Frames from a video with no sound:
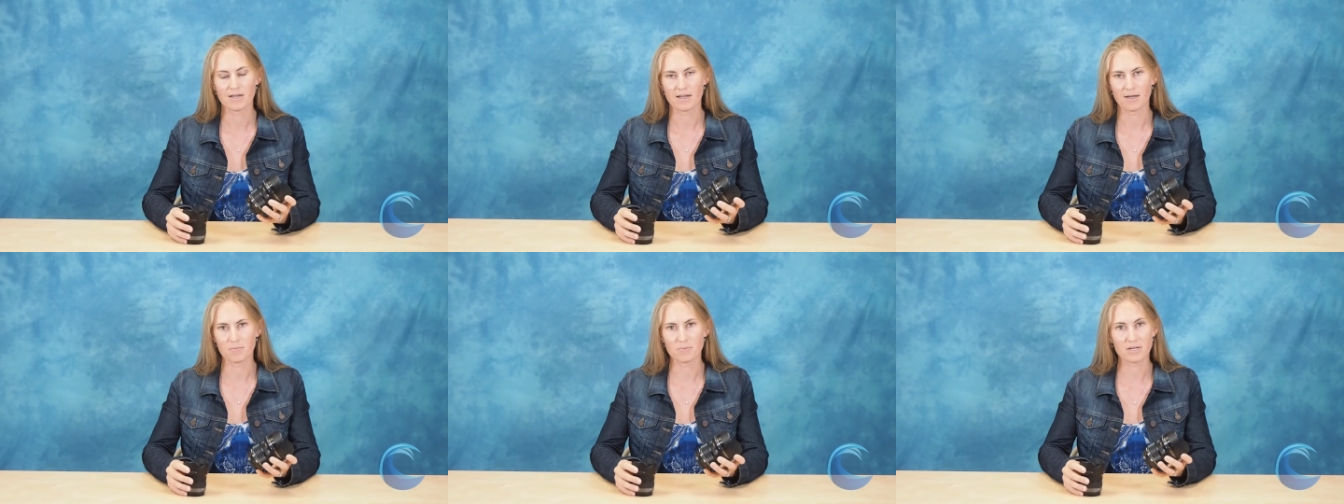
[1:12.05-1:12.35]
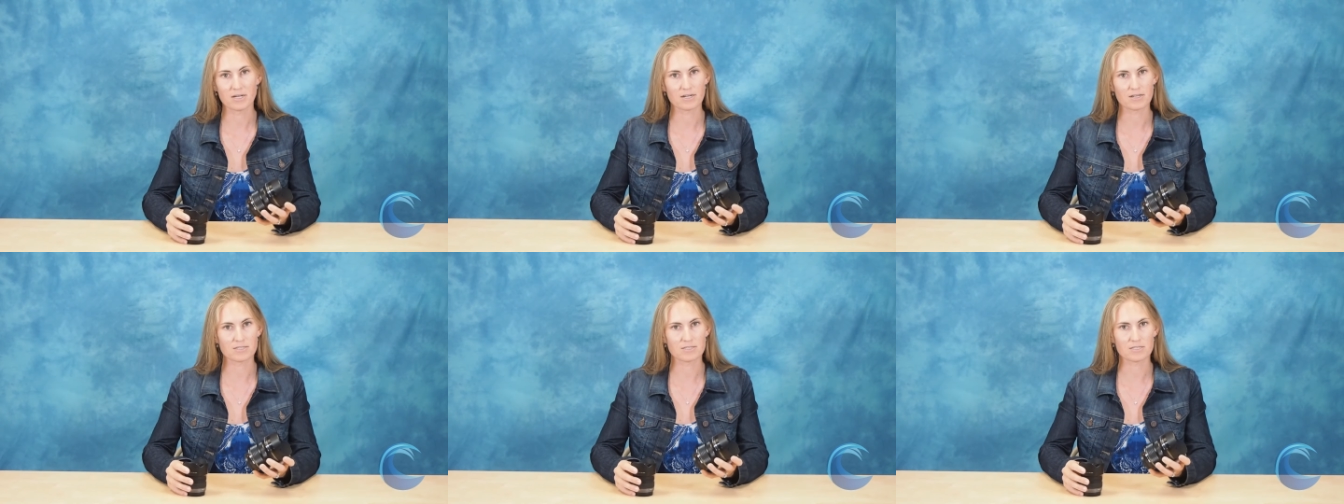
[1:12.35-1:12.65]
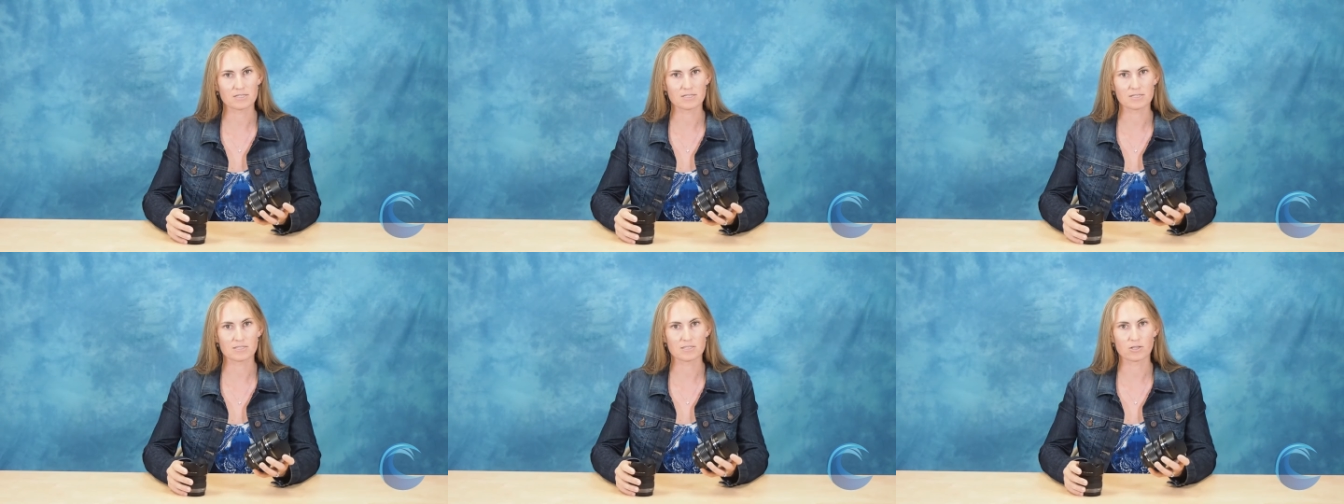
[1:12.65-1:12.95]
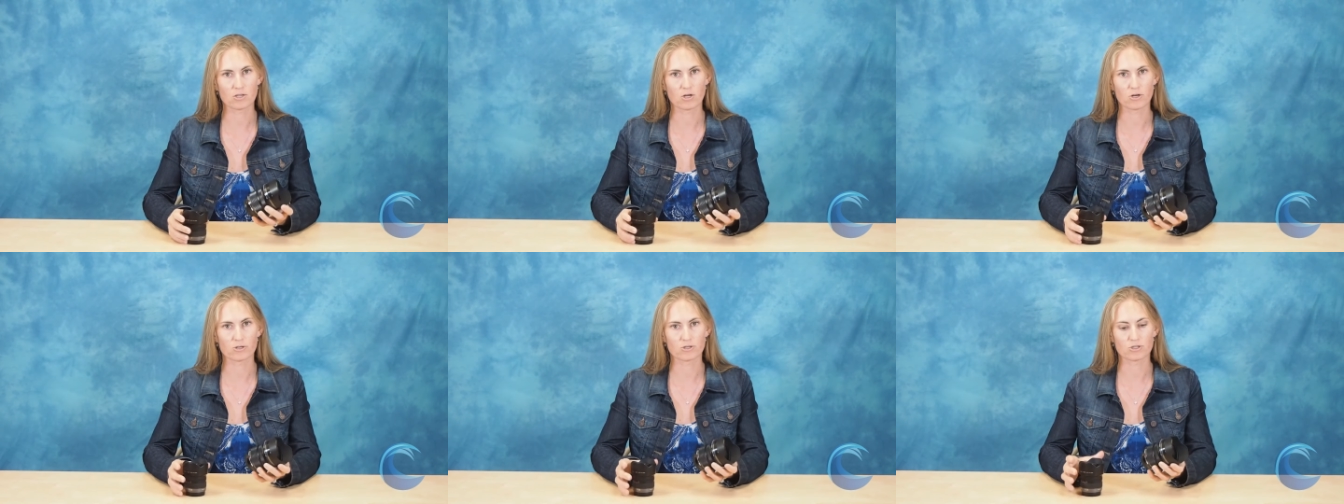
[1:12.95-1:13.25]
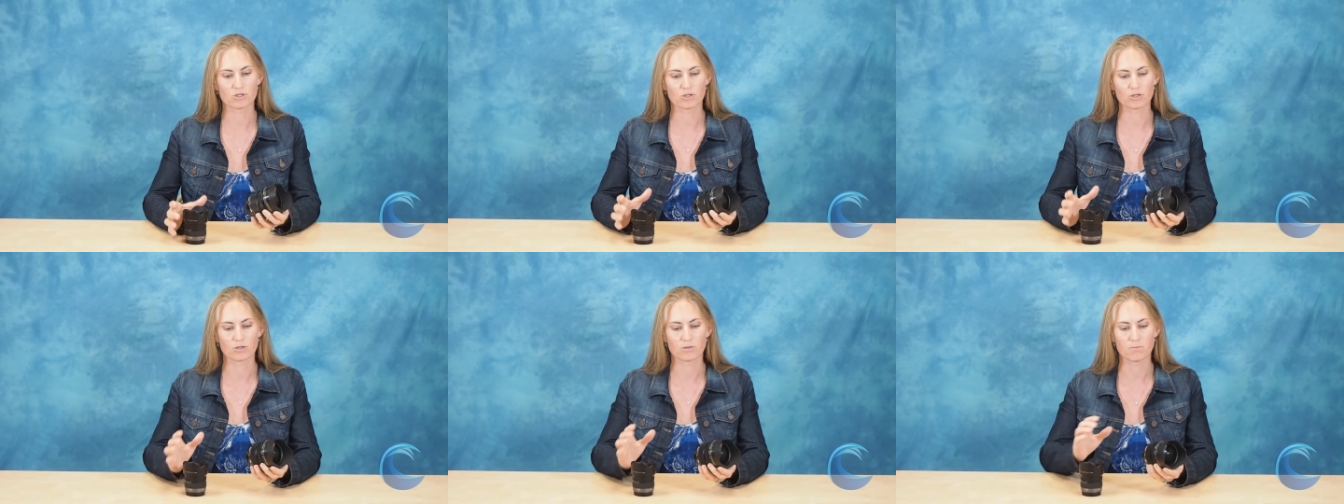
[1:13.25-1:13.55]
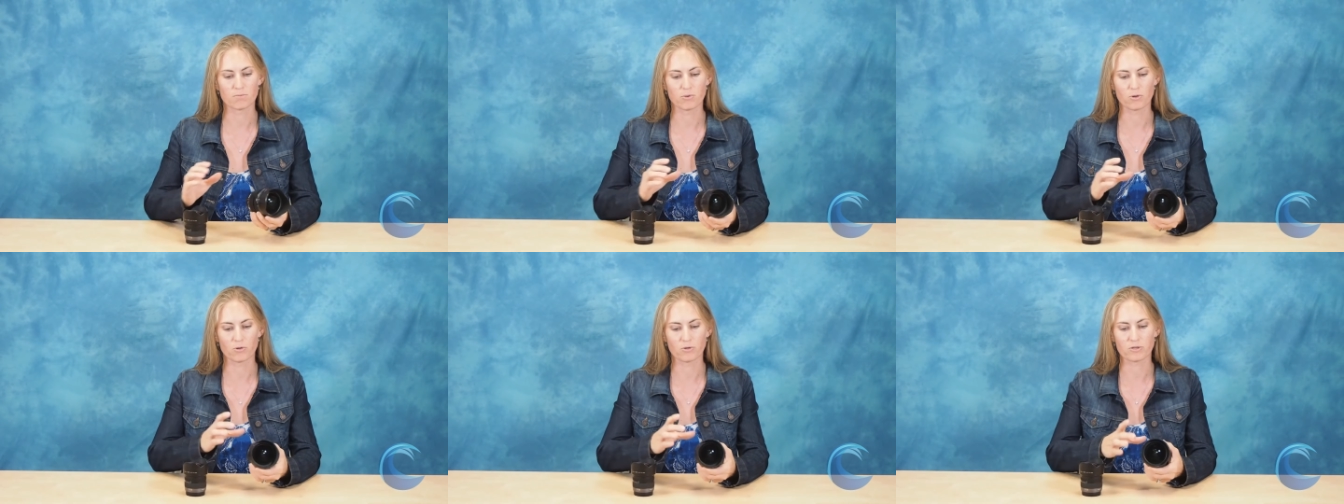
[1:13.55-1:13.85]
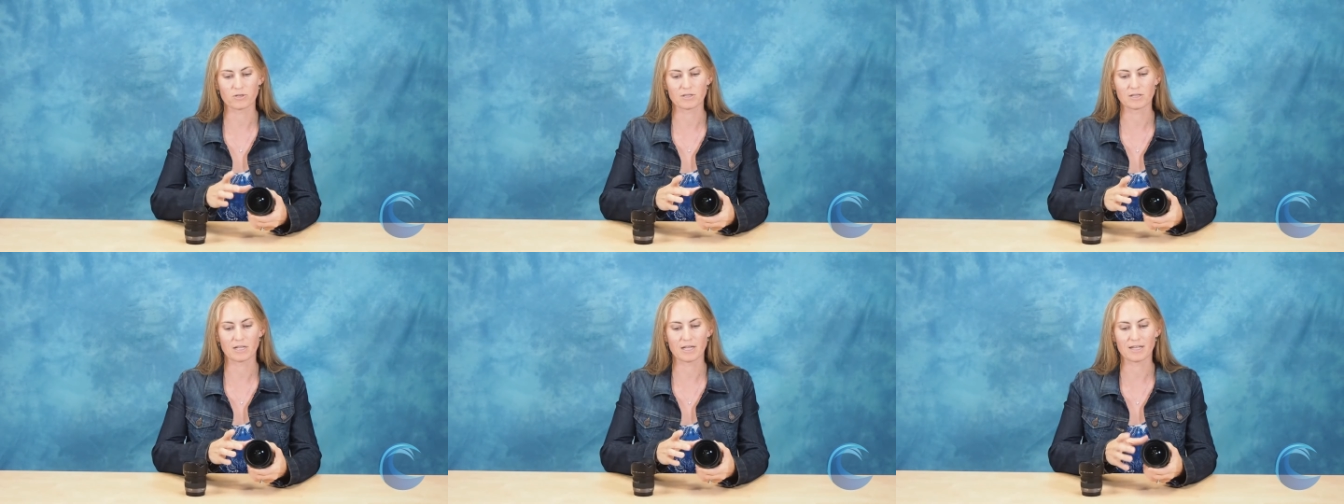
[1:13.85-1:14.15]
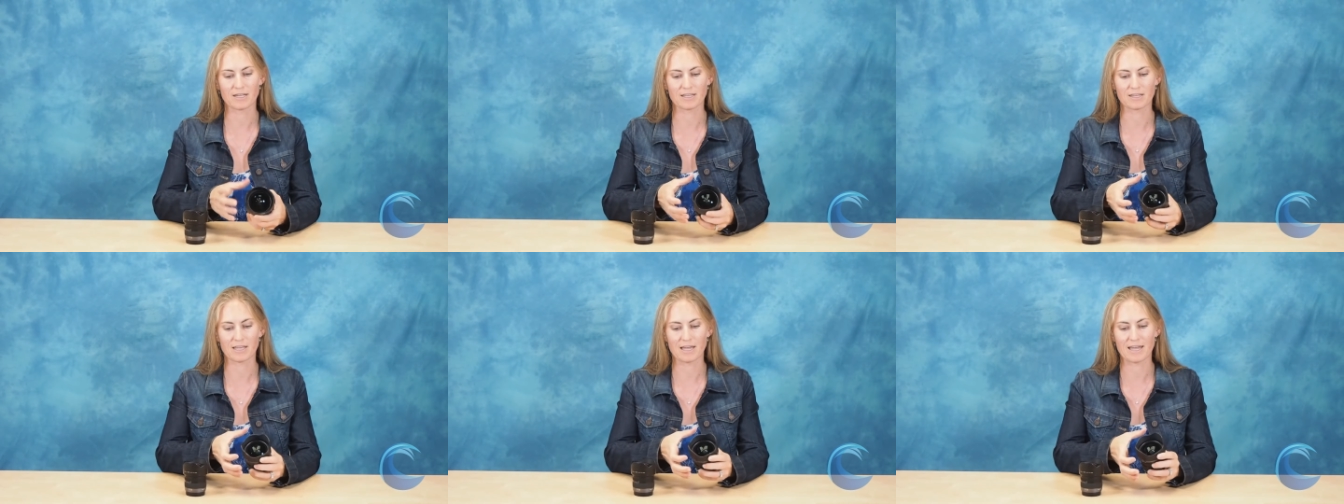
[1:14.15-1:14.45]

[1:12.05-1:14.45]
And because it is larger, both in length